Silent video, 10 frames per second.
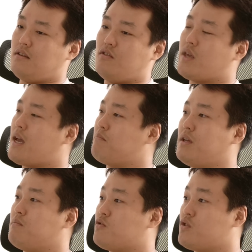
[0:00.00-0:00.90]
you can't
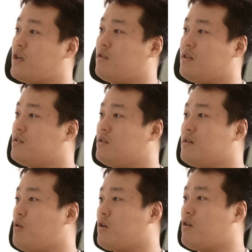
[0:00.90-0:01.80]
blame the trader that took a
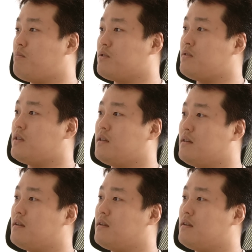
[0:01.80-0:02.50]
market opportunity.